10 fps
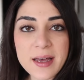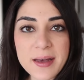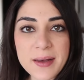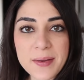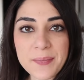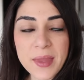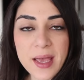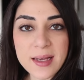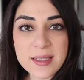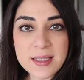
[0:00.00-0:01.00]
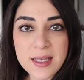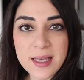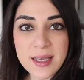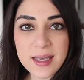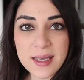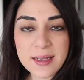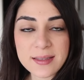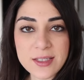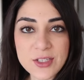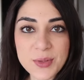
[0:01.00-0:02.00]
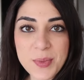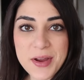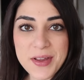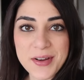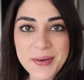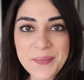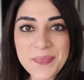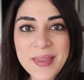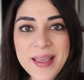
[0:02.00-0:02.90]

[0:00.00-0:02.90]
um, as a digital marketer.